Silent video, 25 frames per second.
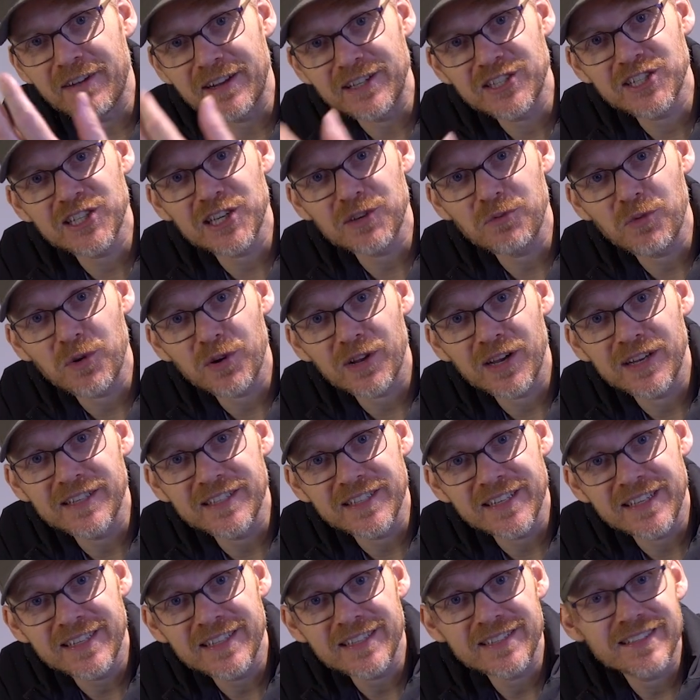eventually what I
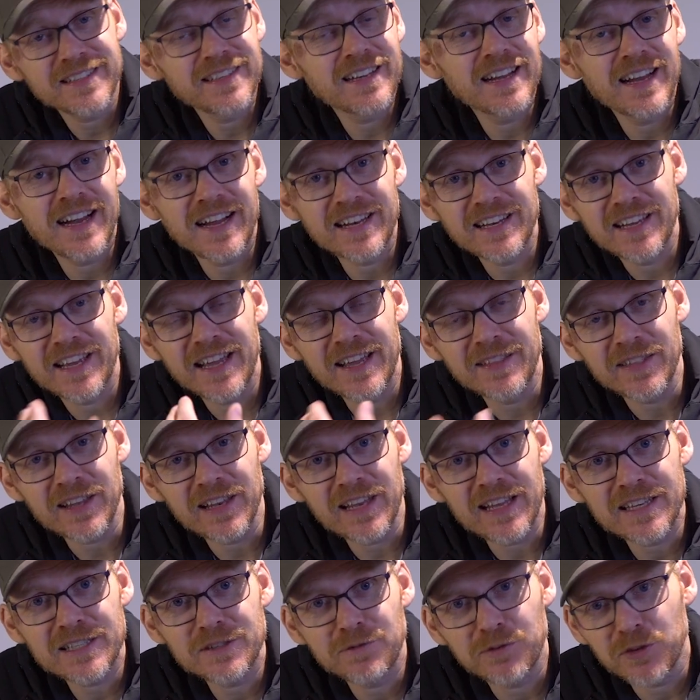did, in the
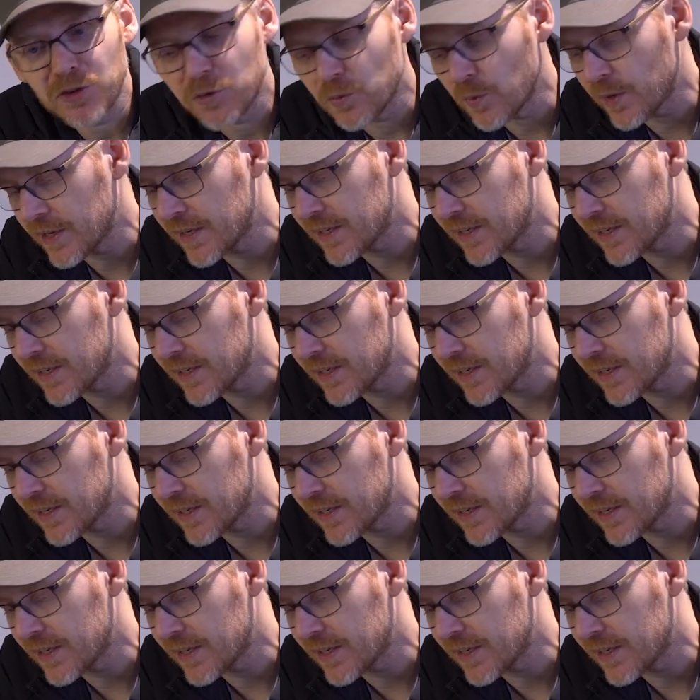last few